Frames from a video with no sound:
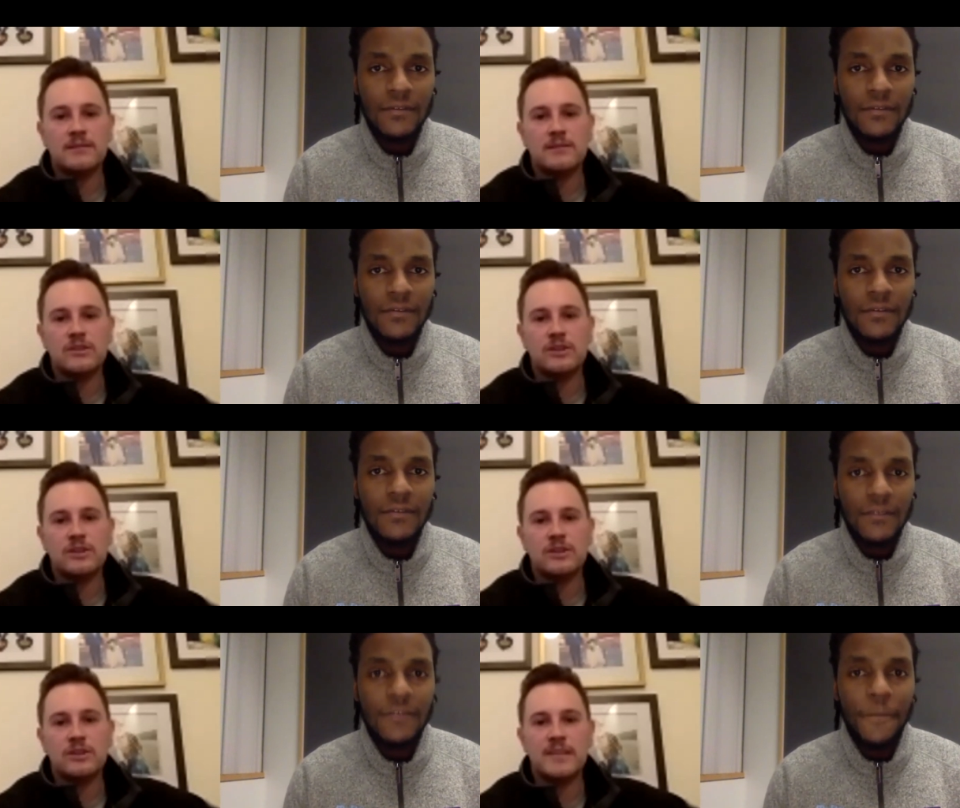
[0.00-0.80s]
Speaker 1: You can
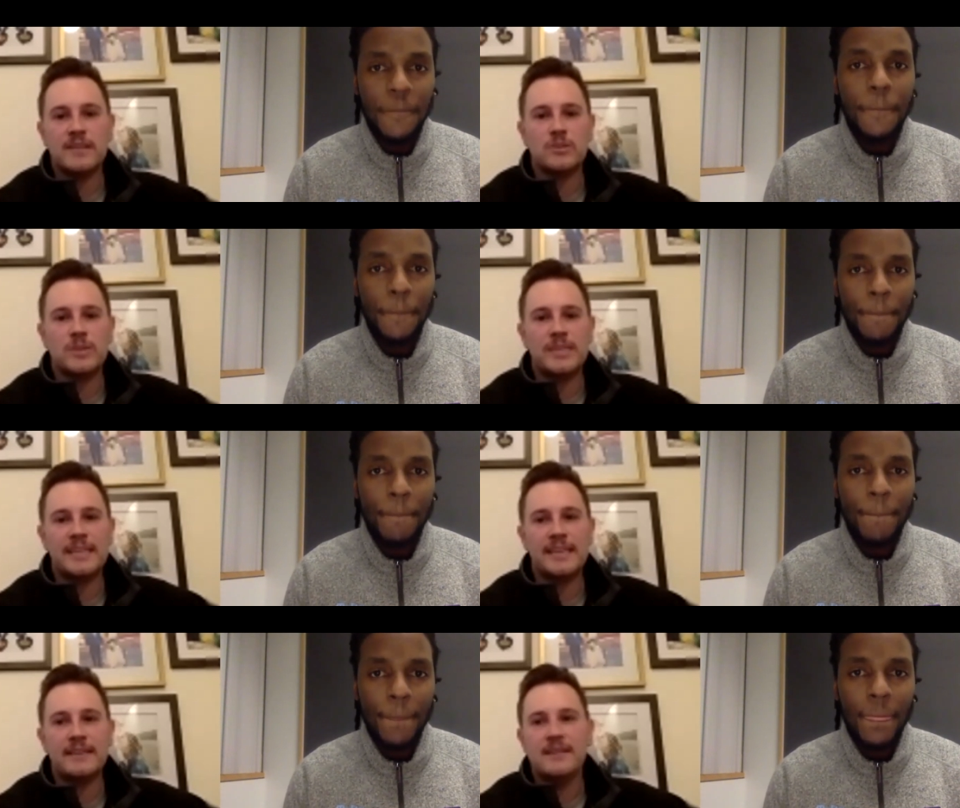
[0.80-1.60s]
always message me
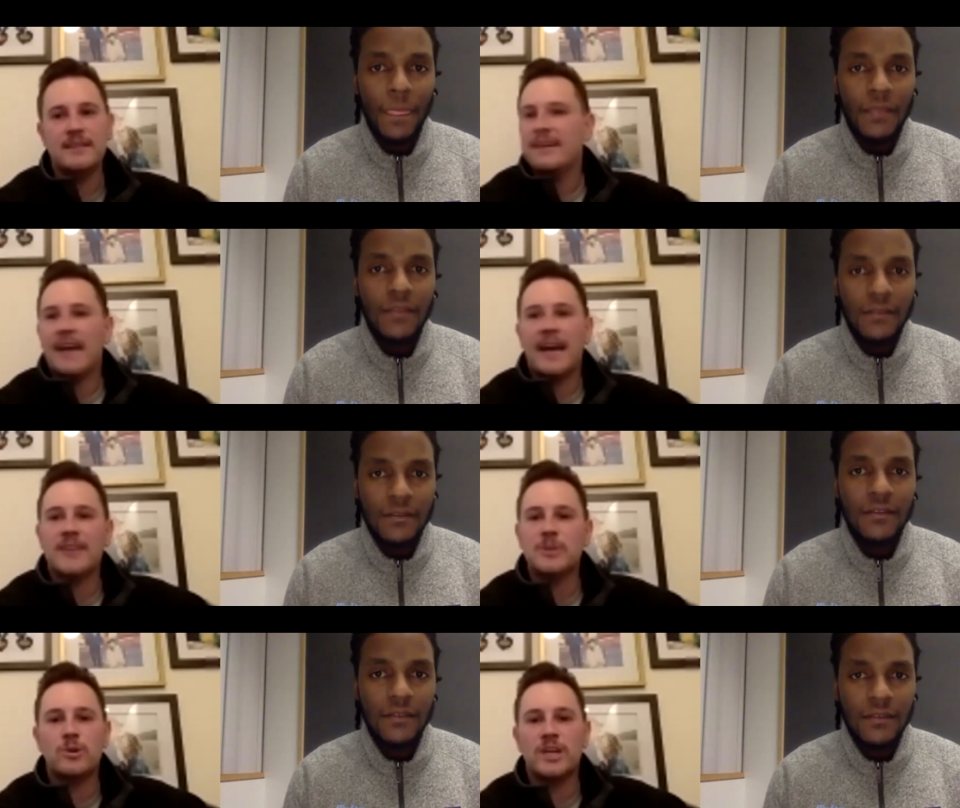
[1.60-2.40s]
and ask
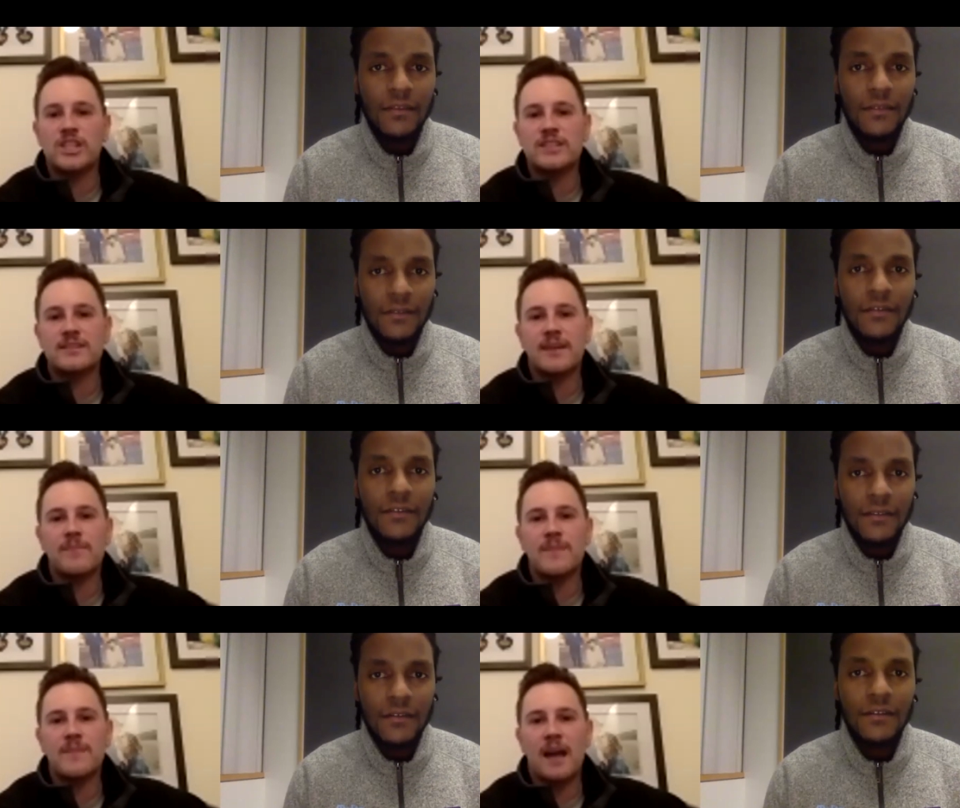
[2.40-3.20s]
me questions.
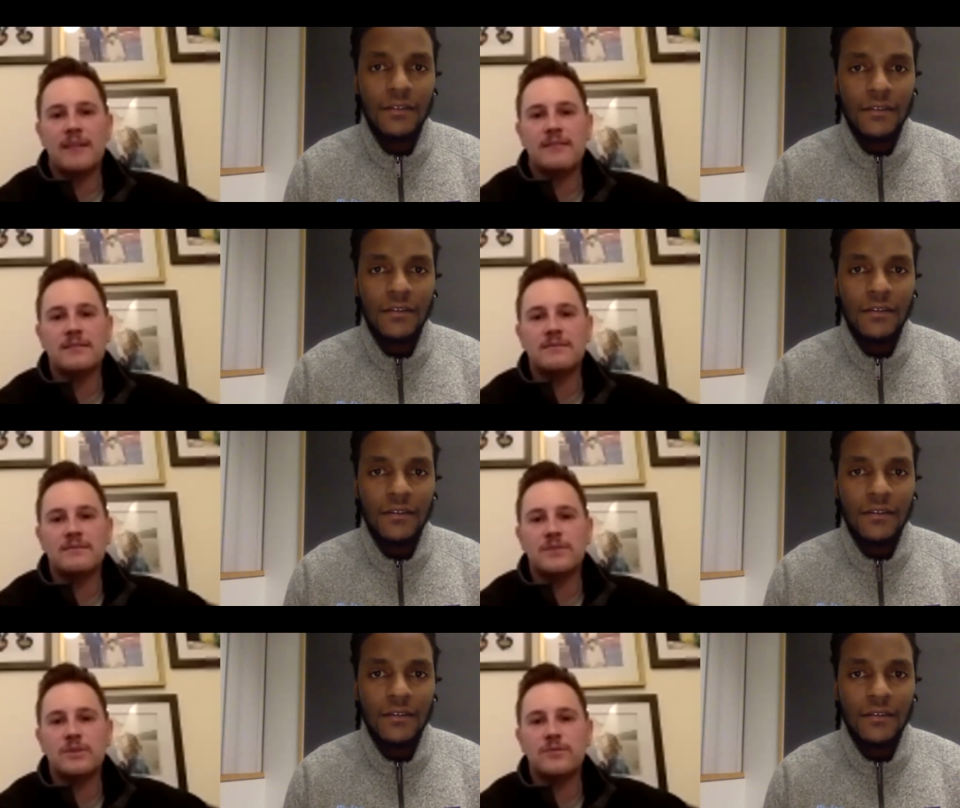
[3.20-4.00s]
I'm I
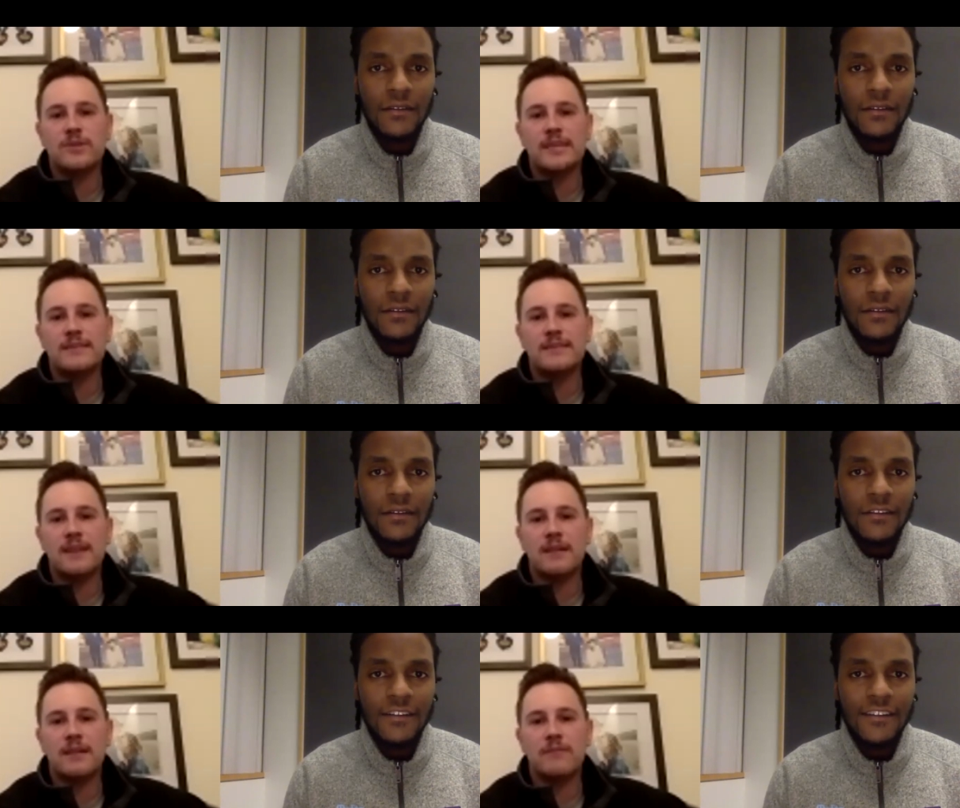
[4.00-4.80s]
feel free. I
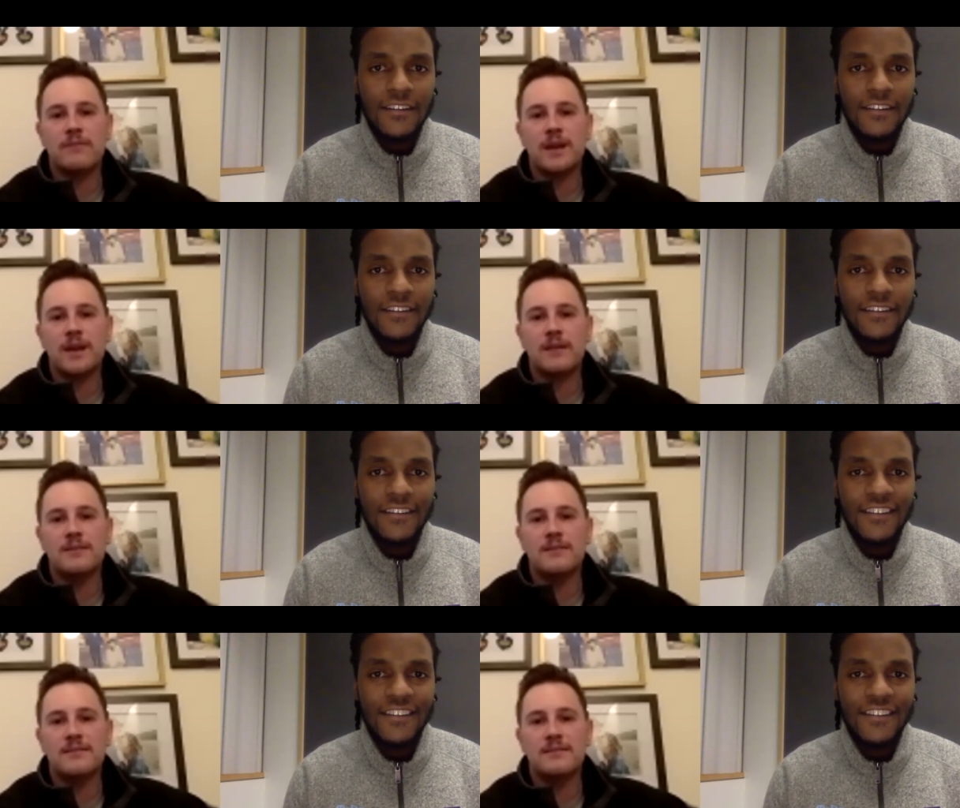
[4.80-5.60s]
love uh,
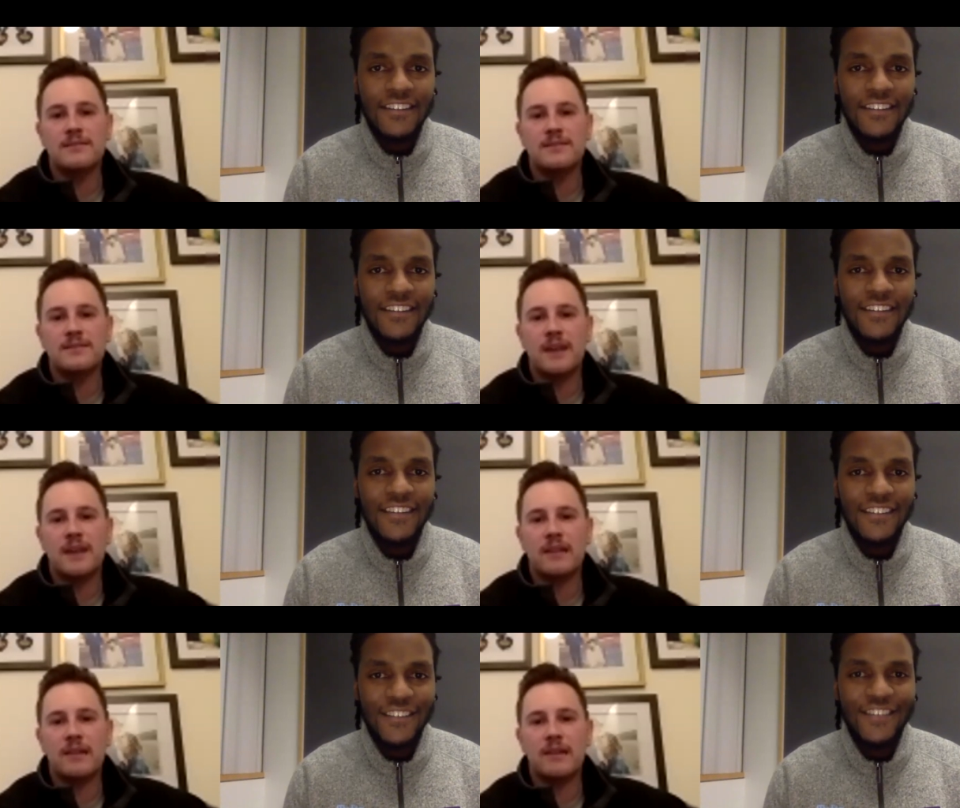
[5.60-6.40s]

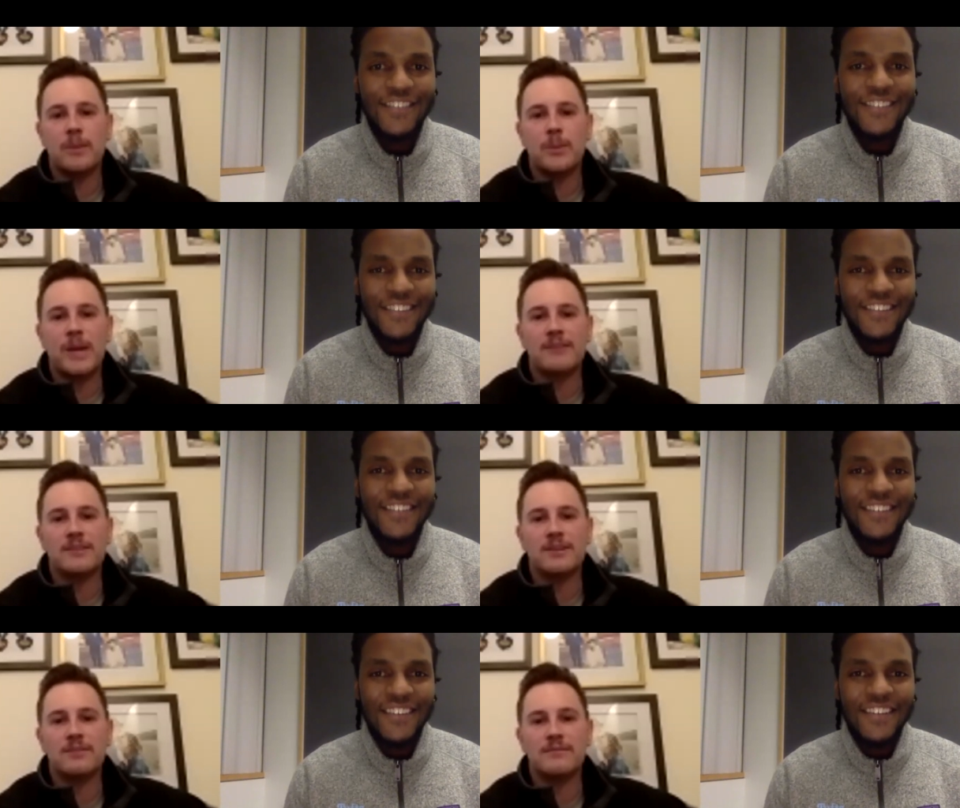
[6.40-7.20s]
I love helping out. So